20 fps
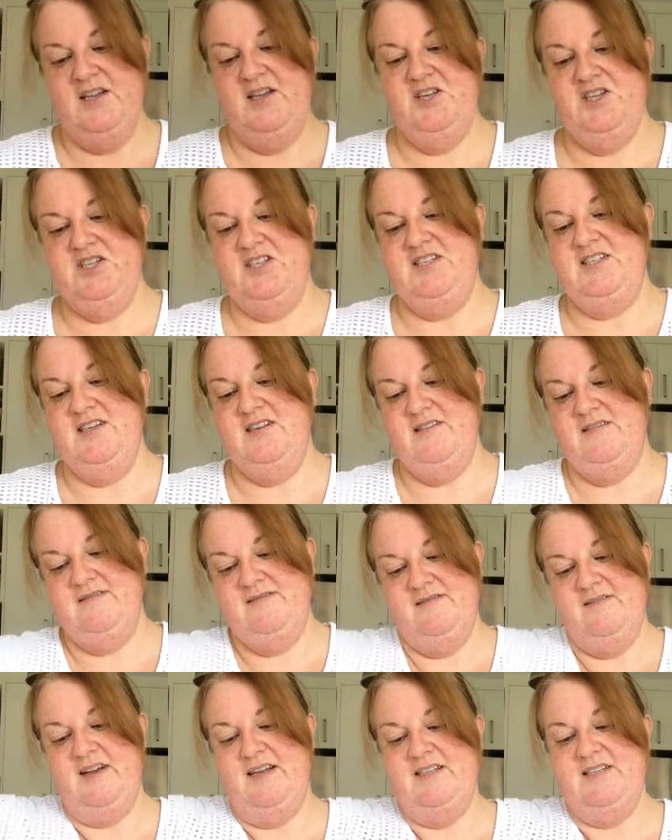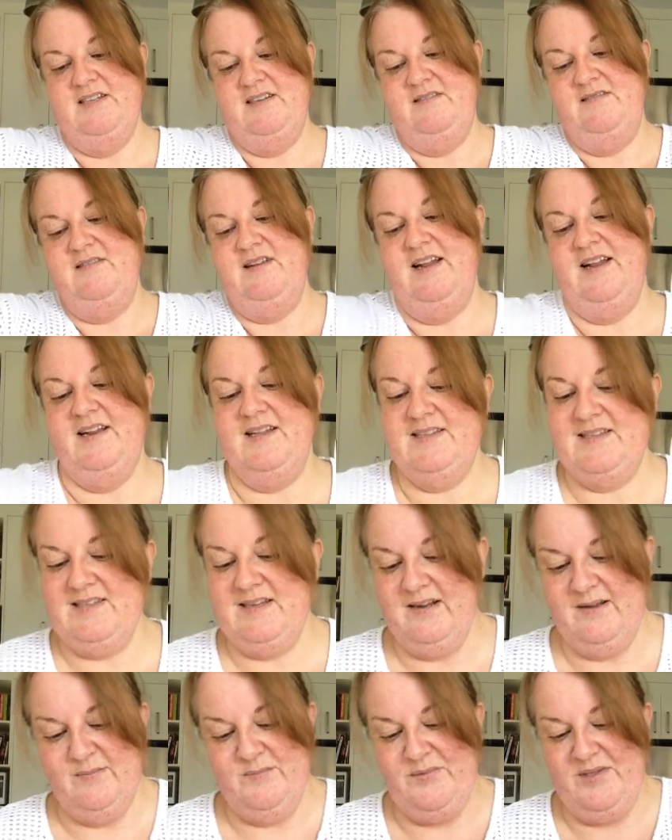I did let it slip,